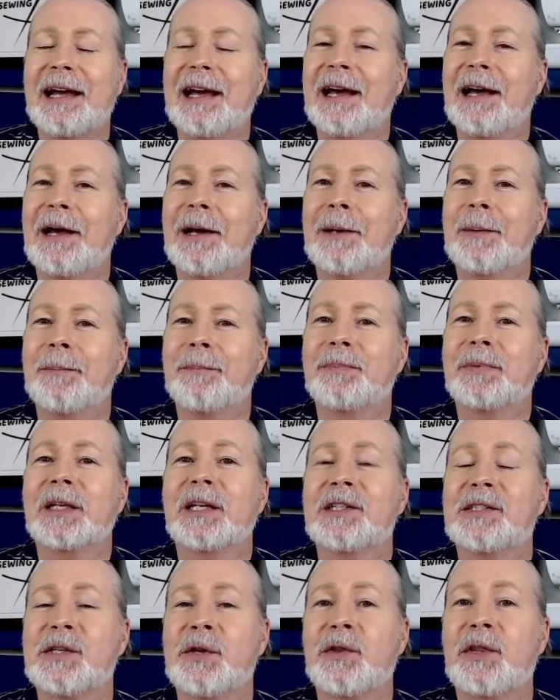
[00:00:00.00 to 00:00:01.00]

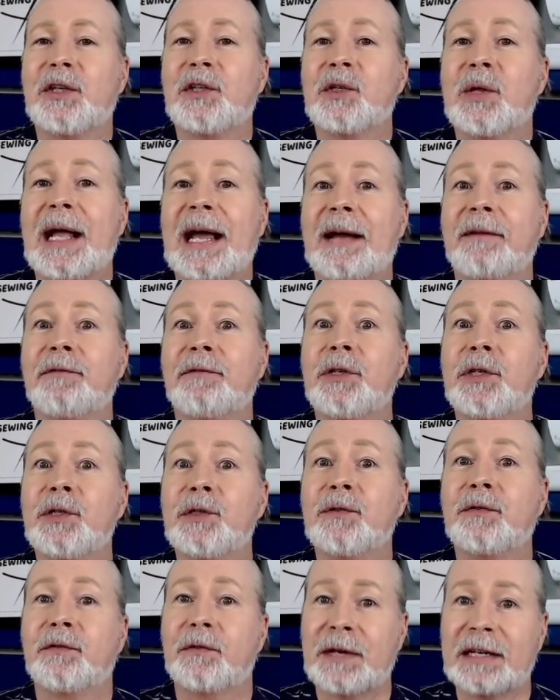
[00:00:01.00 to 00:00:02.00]
so that you'll have
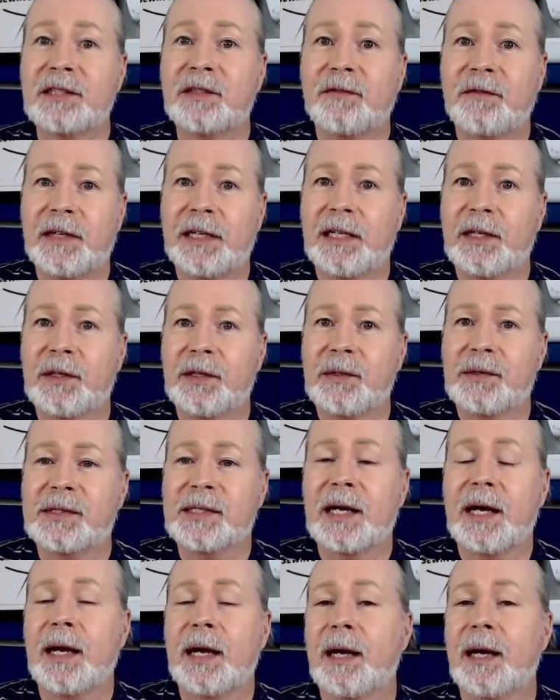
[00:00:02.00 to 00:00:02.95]
new, fresh videos,